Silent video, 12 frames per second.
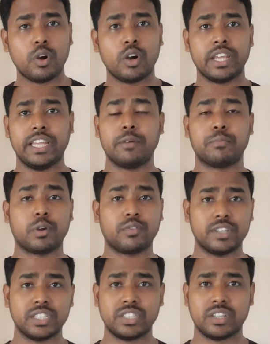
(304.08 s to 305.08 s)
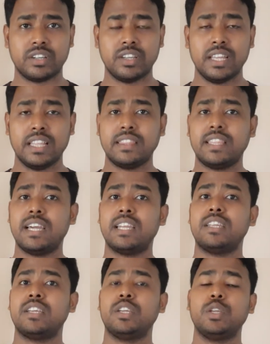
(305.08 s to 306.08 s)
or in a profession,
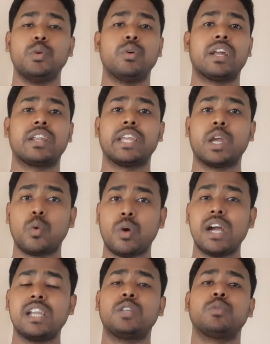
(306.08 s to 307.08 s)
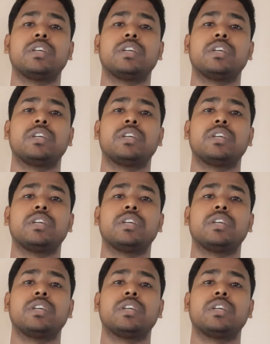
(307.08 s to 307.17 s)
then you are required to